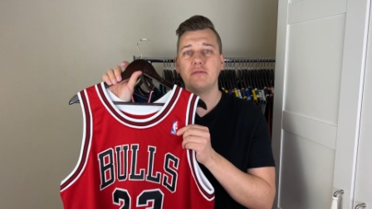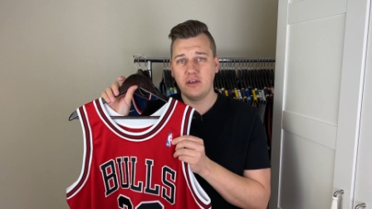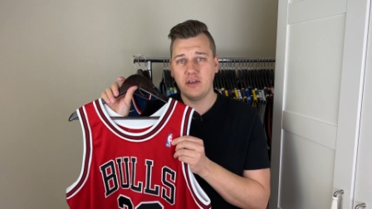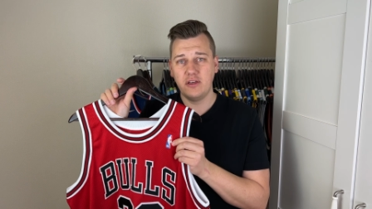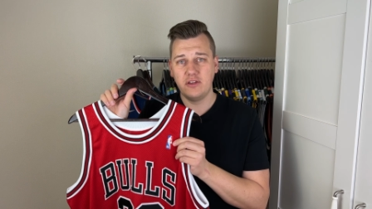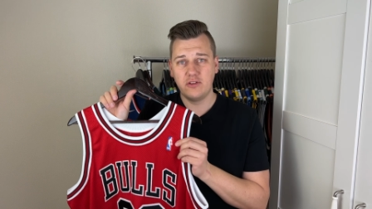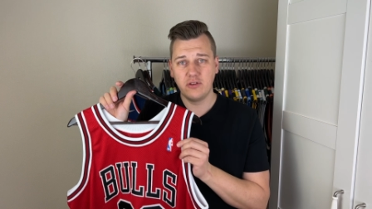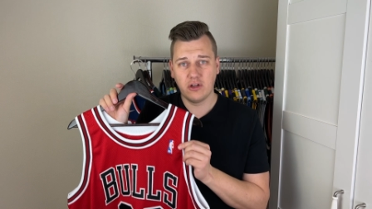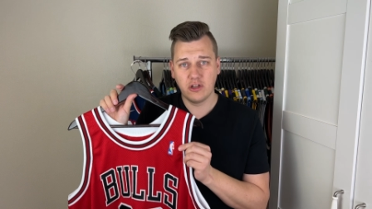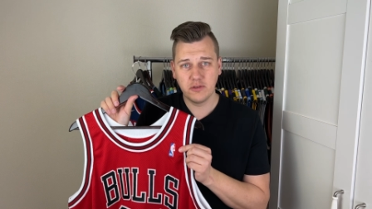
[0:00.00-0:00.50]

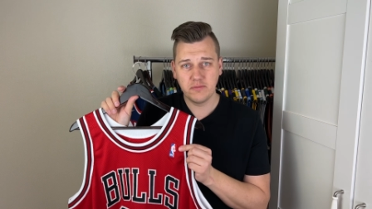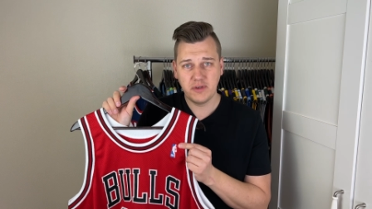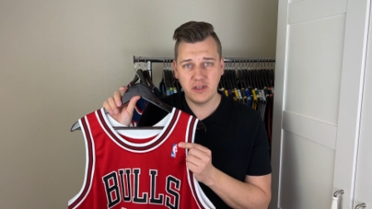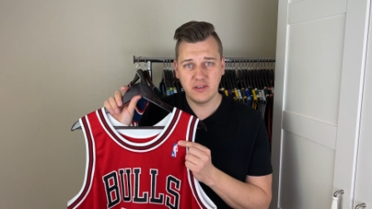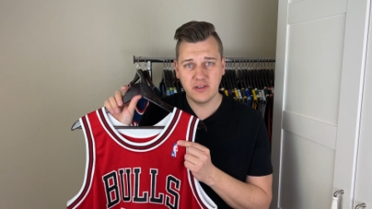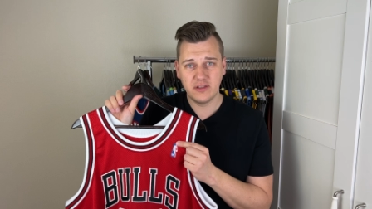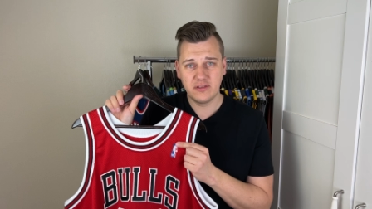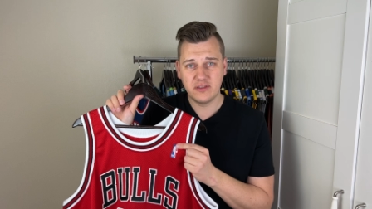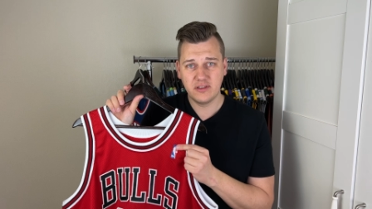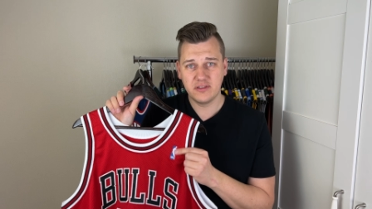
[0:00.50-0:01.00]
he told me
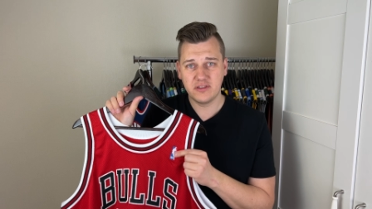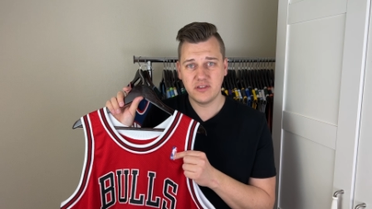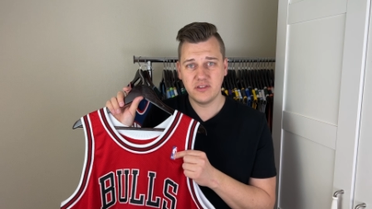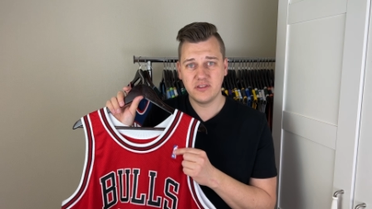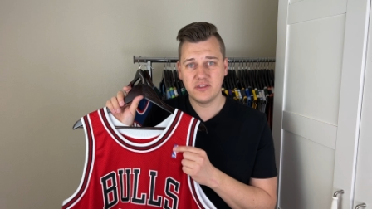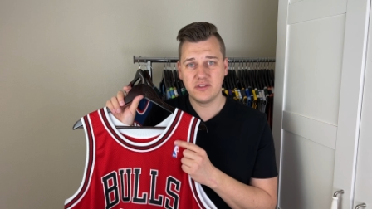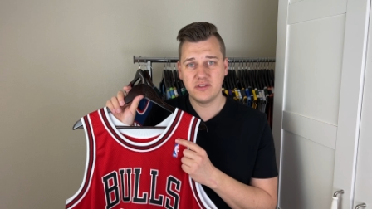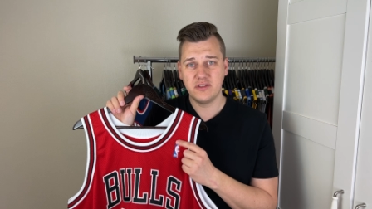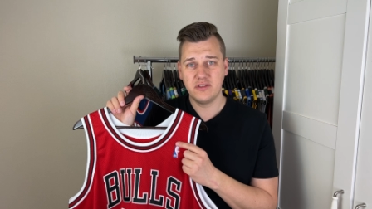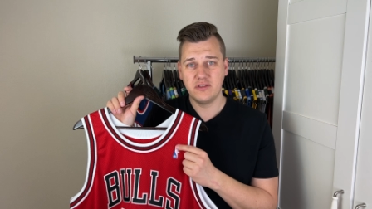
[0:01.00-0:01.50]
that this
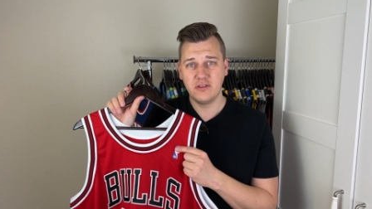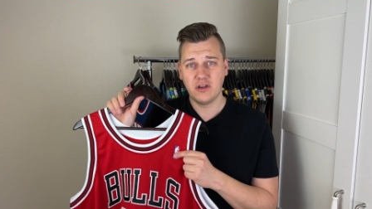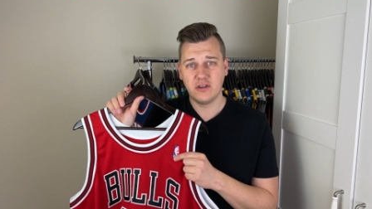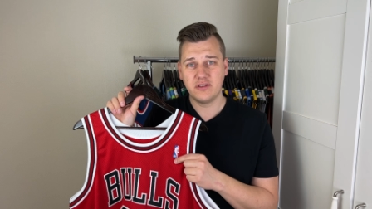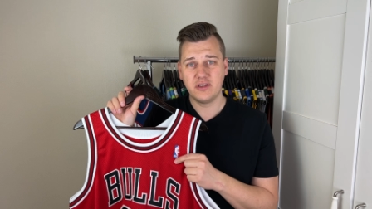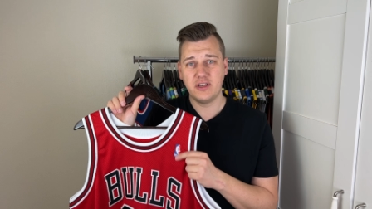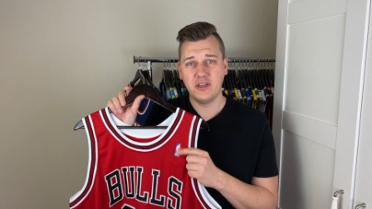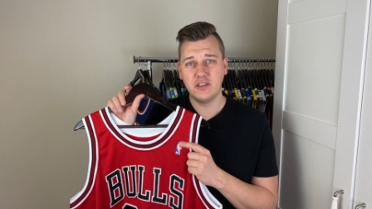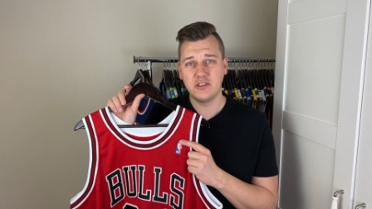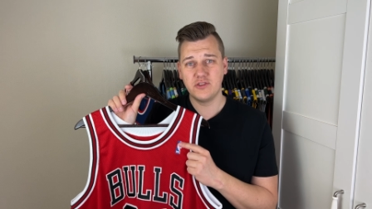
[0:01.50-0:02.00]
is not
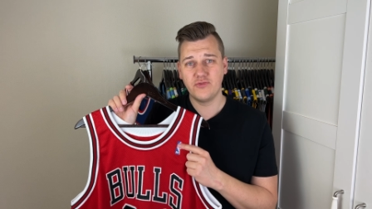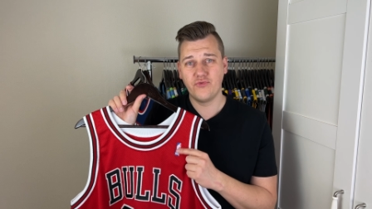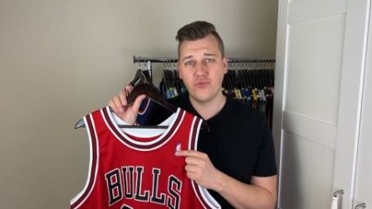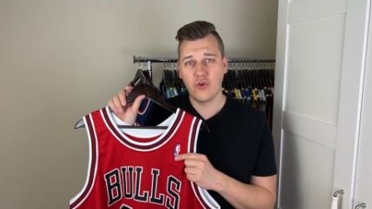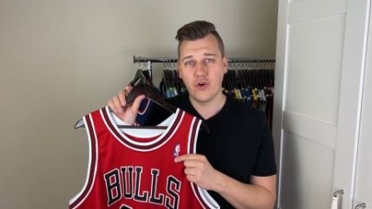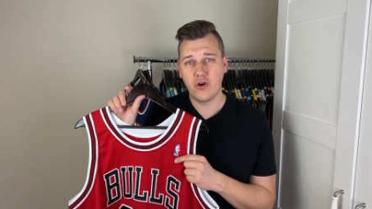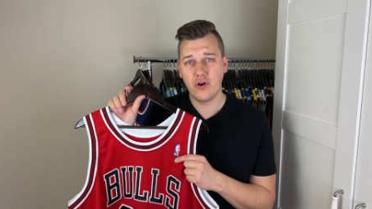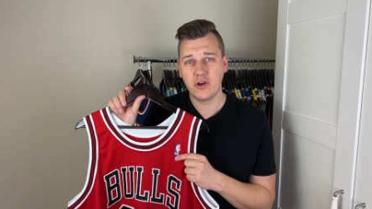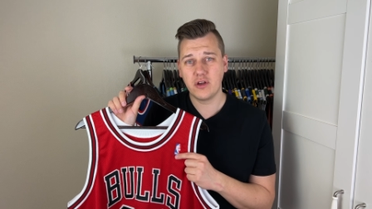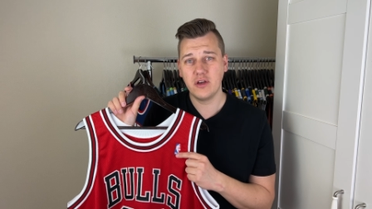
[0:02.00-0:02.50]
his
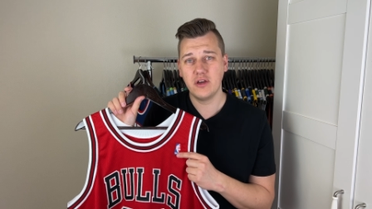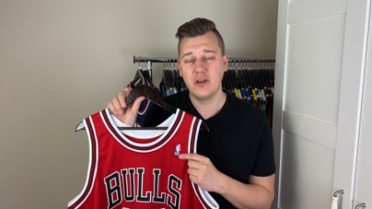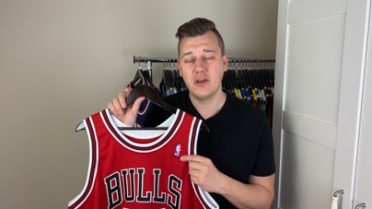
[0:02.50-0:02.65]
work.